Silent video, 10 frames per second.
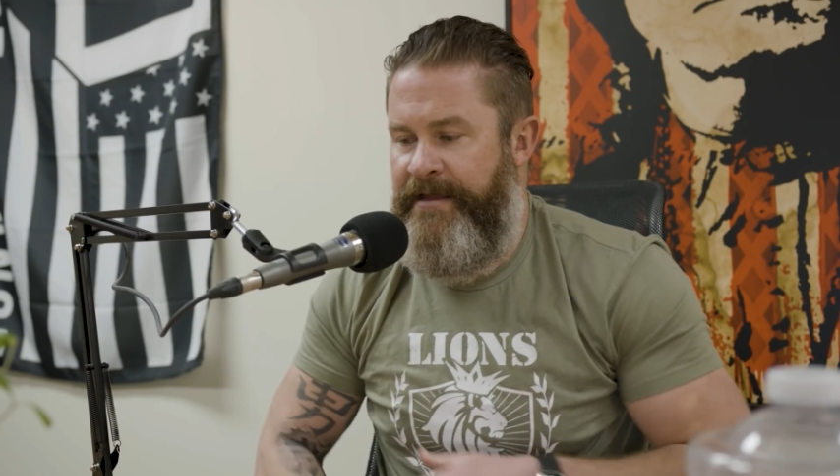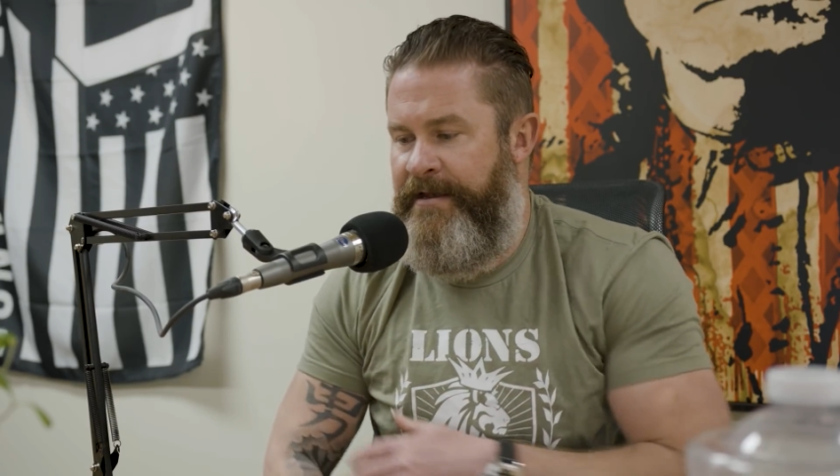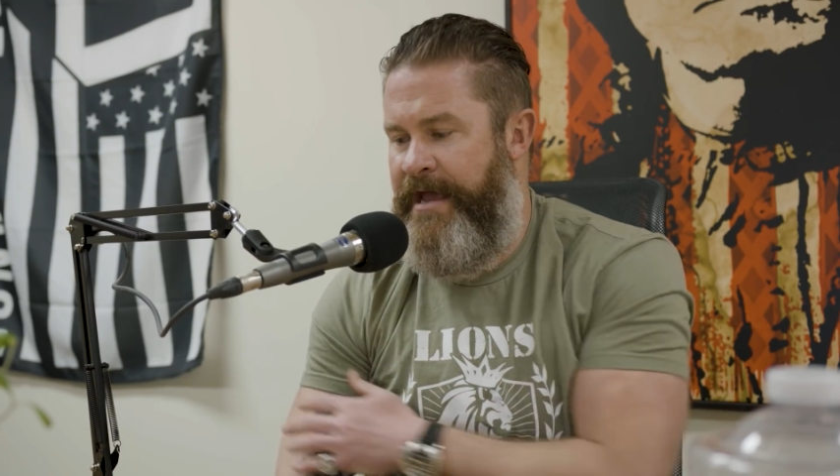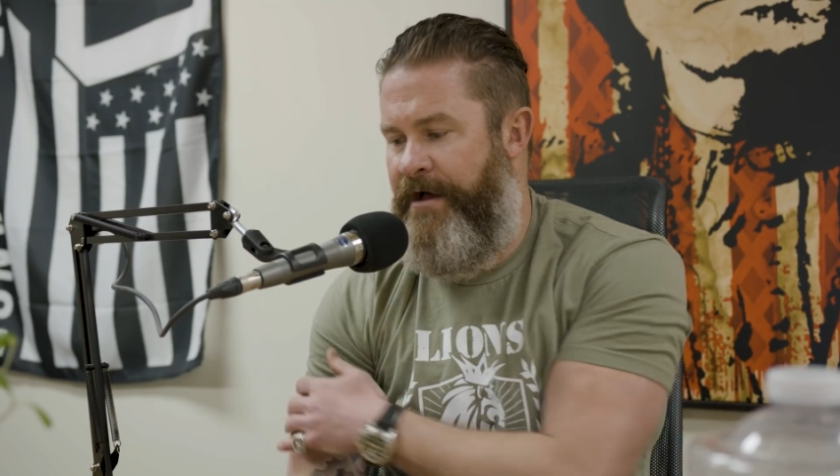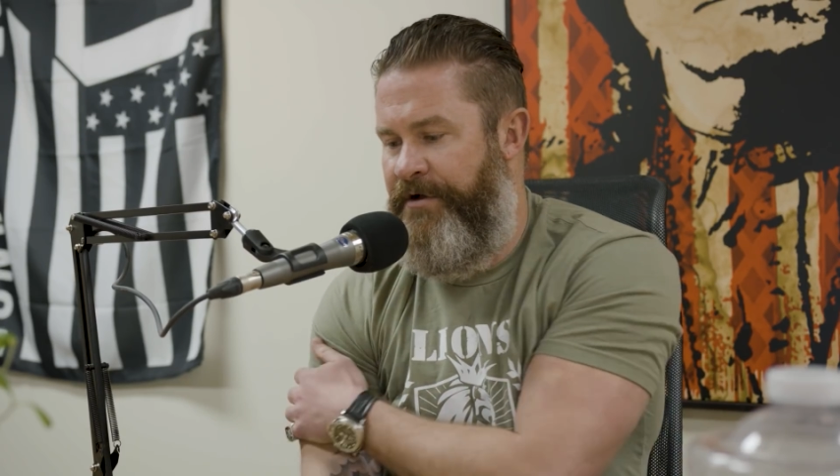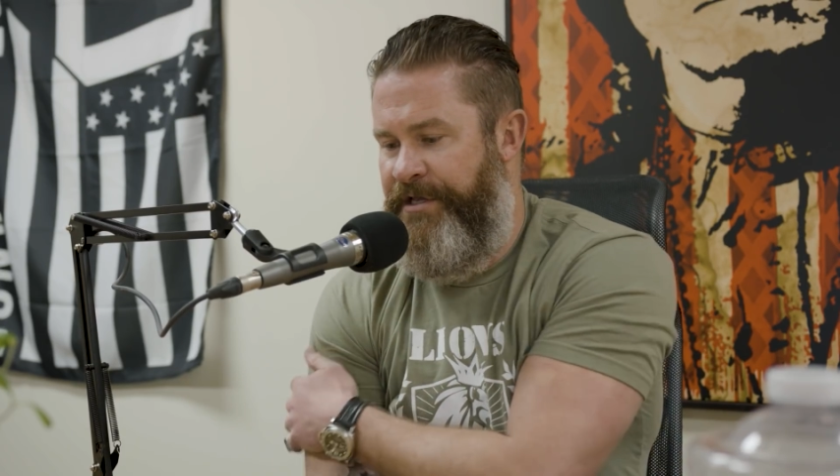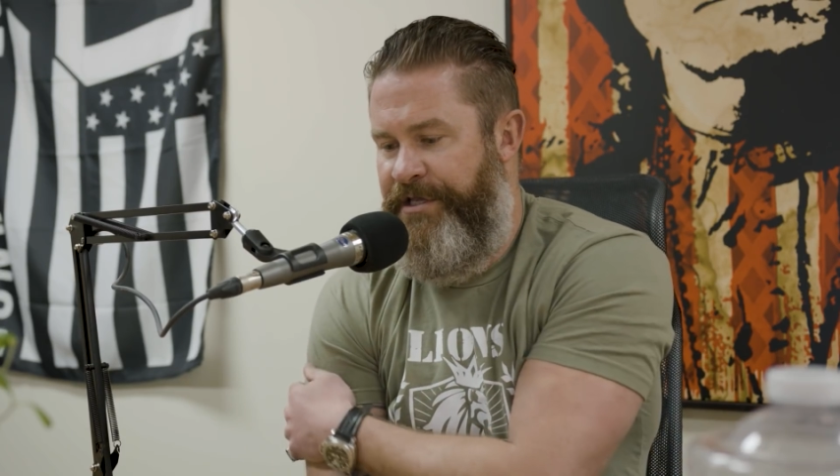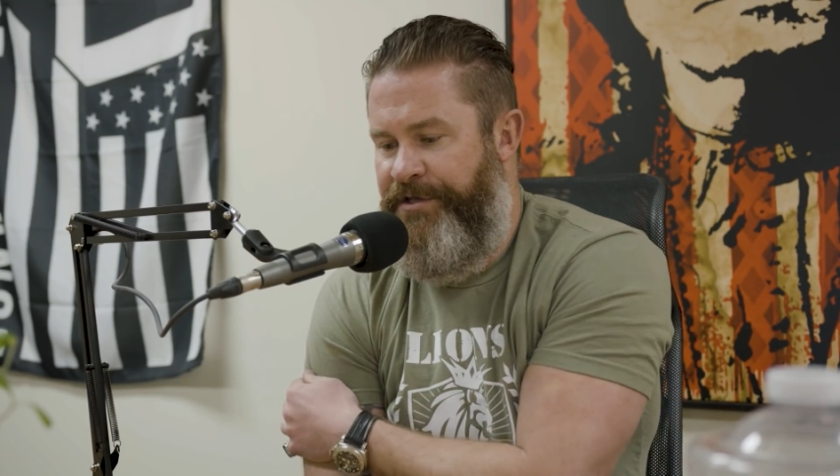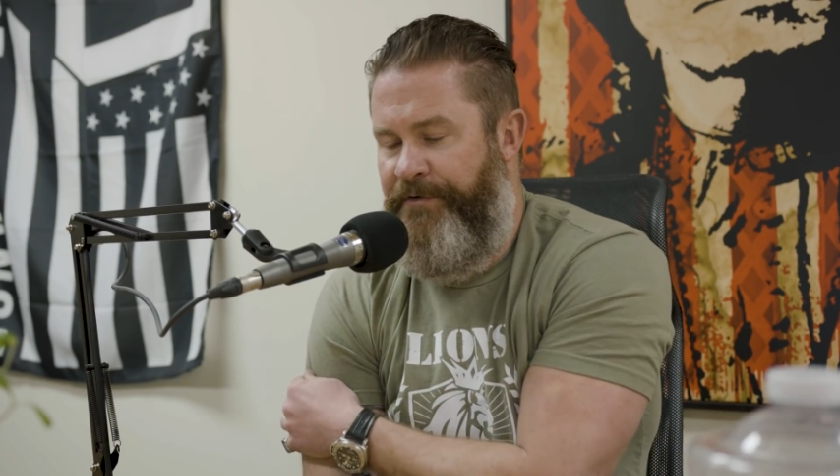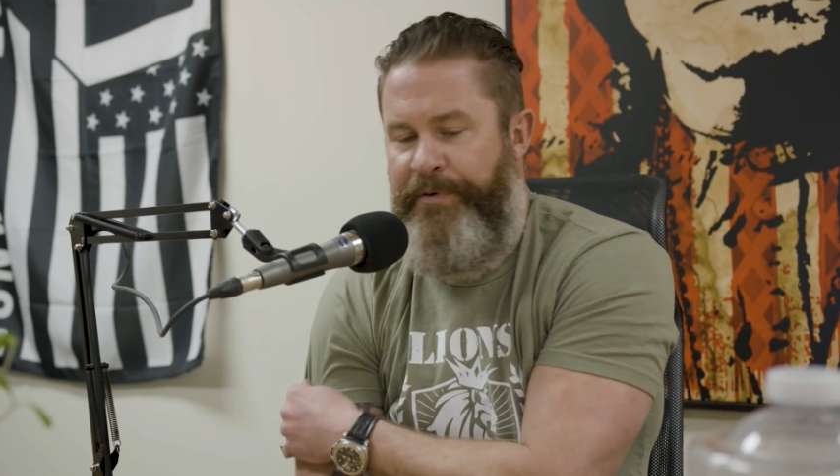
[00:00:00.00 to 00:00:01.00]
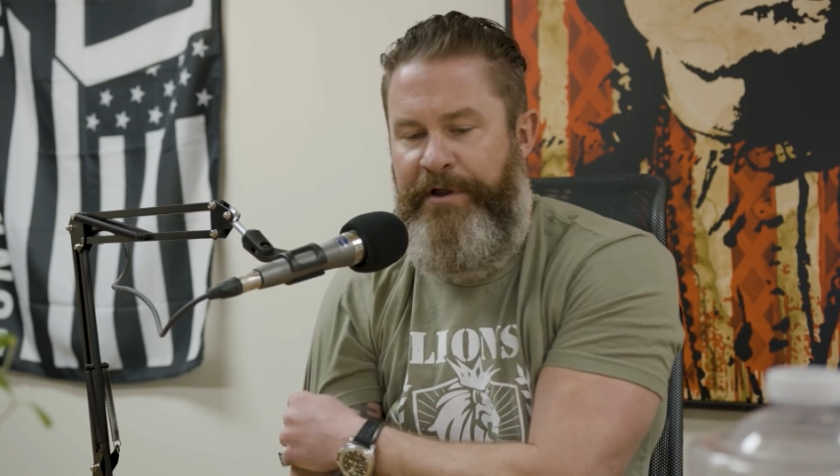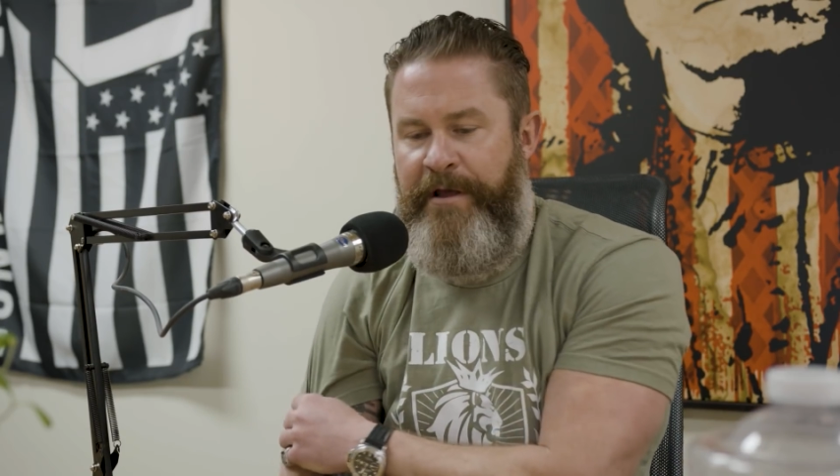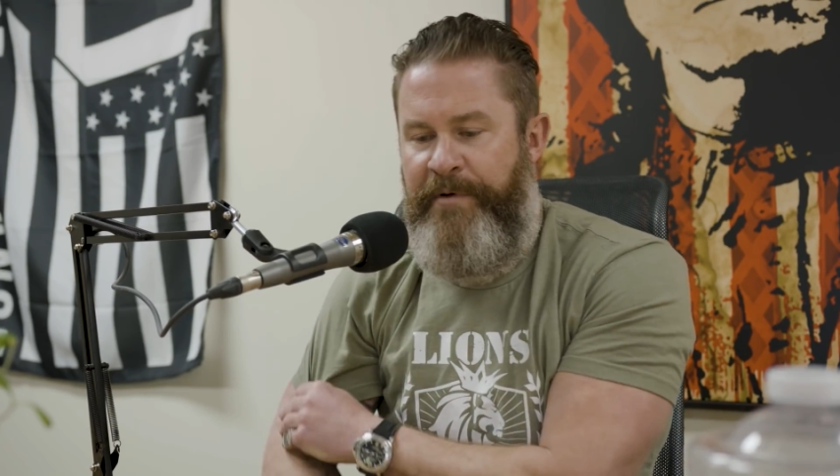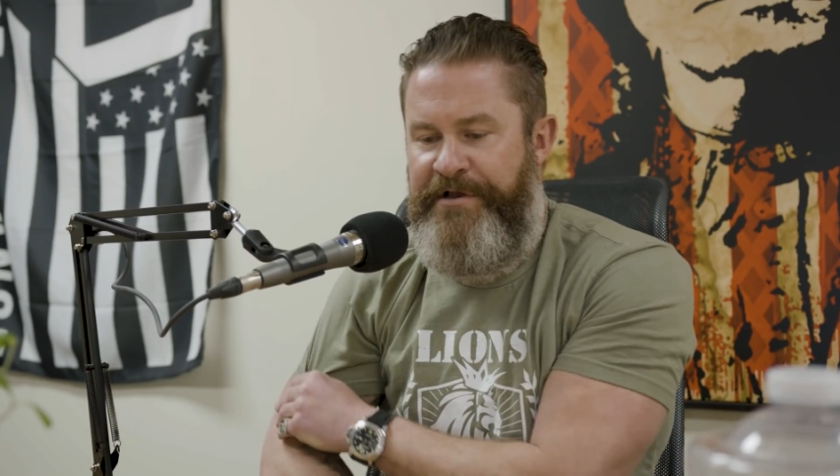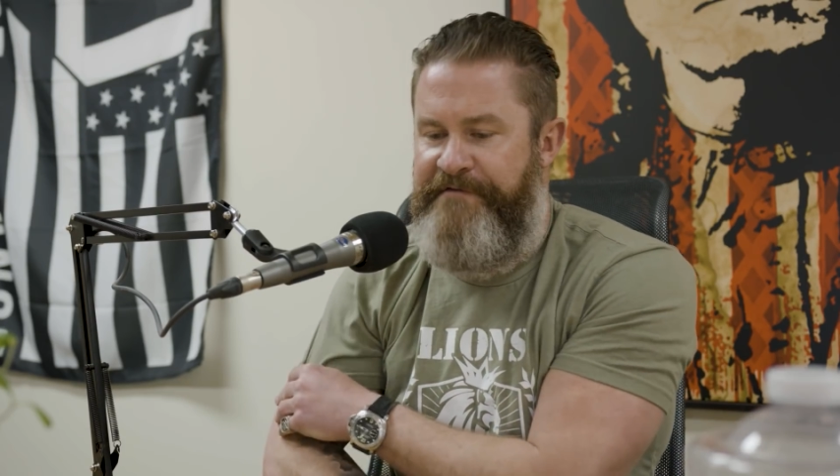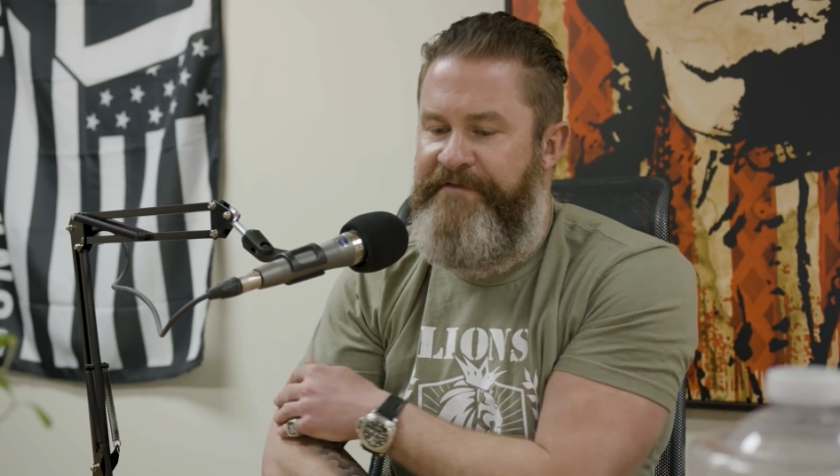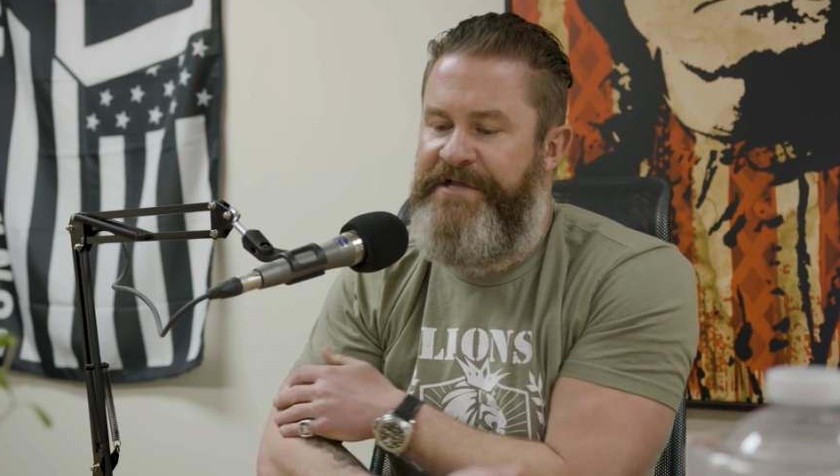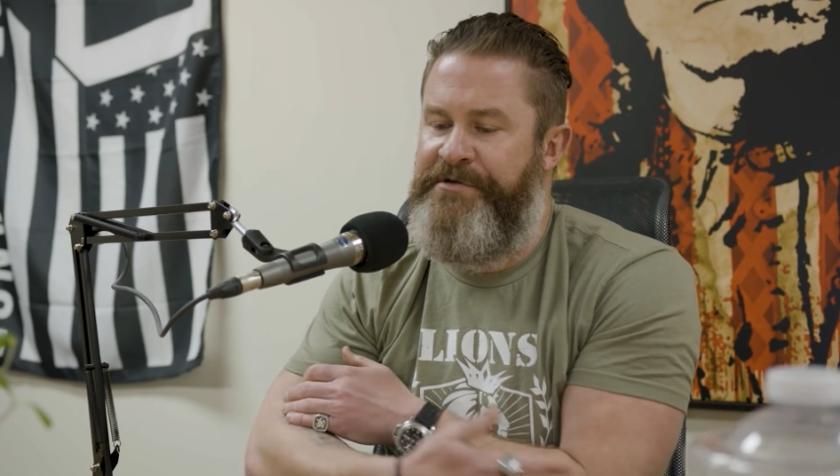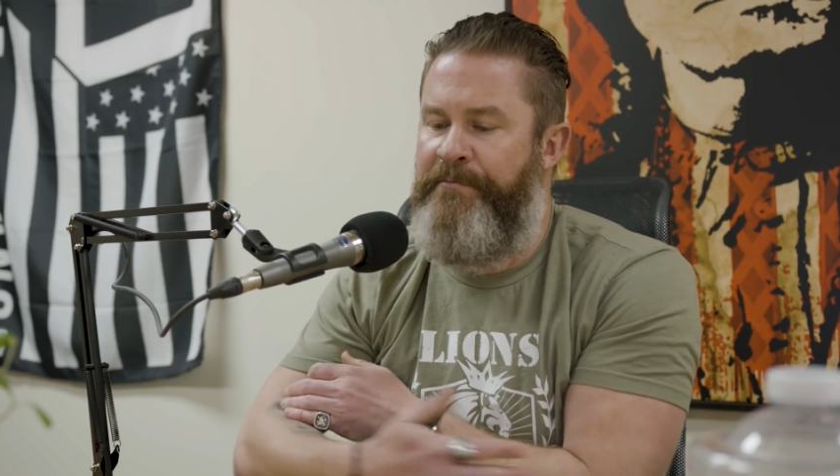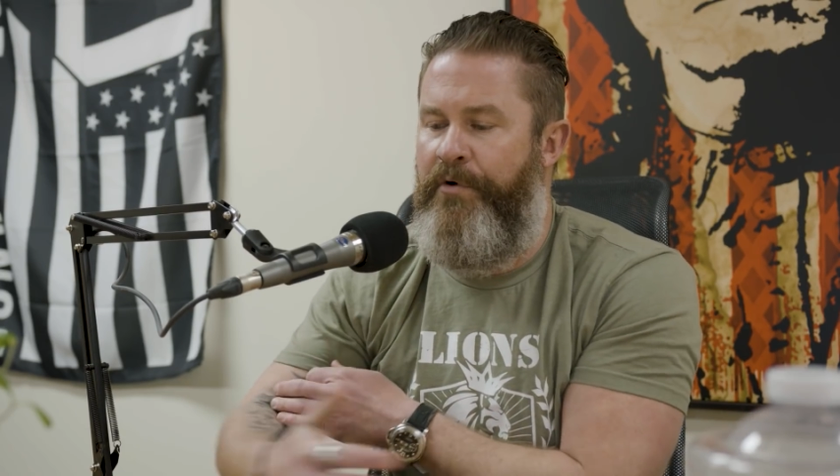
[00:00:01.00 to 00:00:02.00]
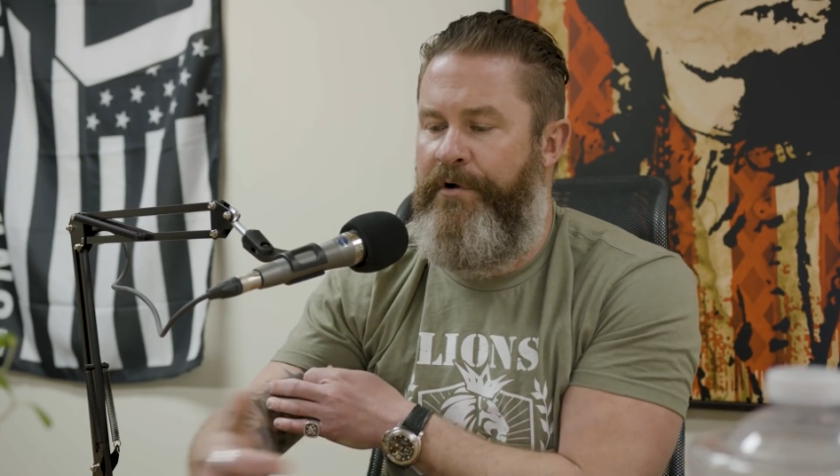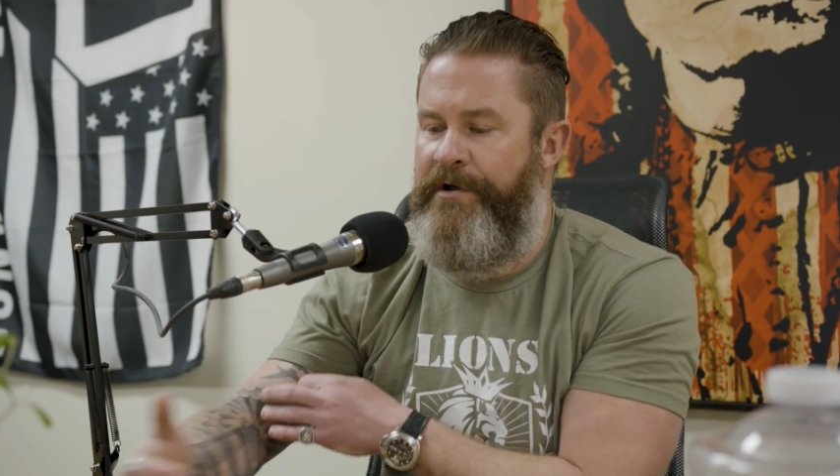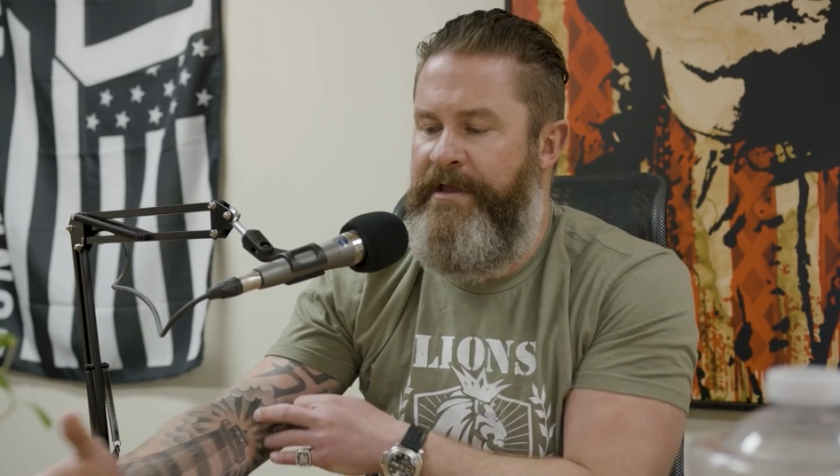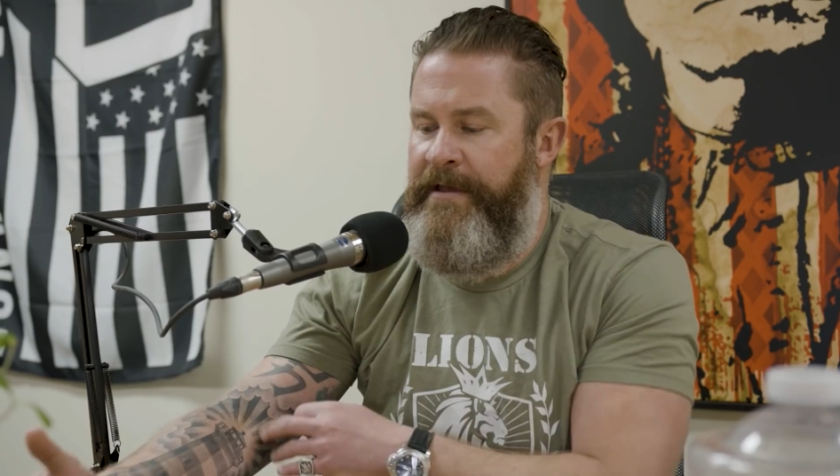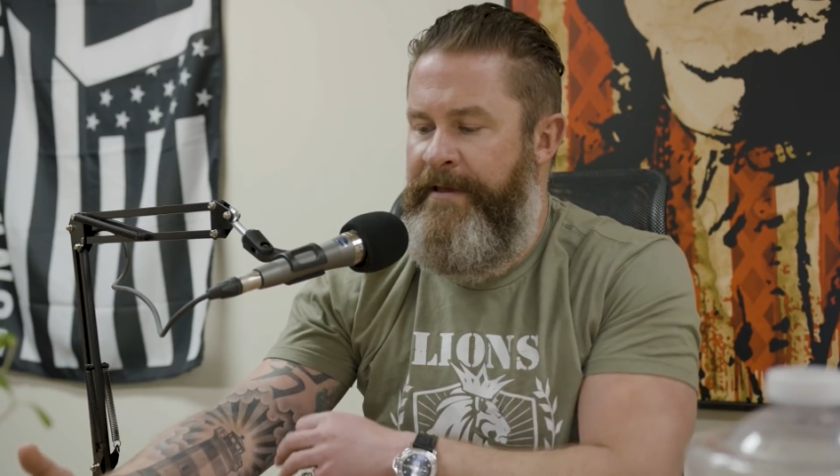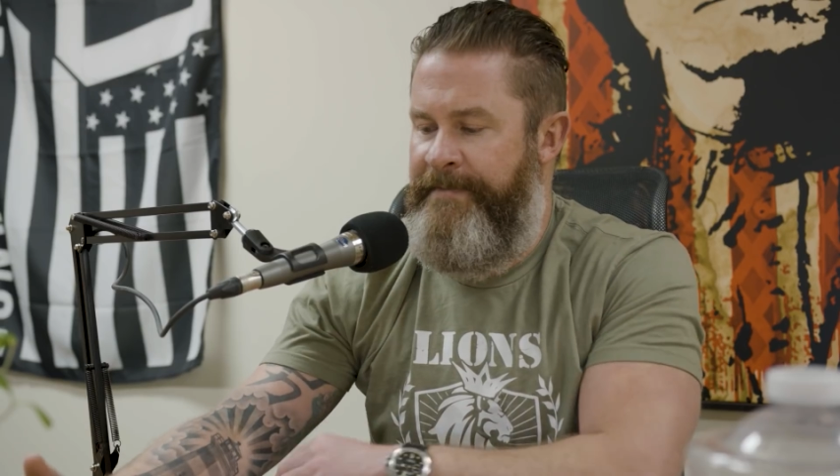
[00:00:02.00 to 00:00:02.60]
Now, you'll put up on your vision board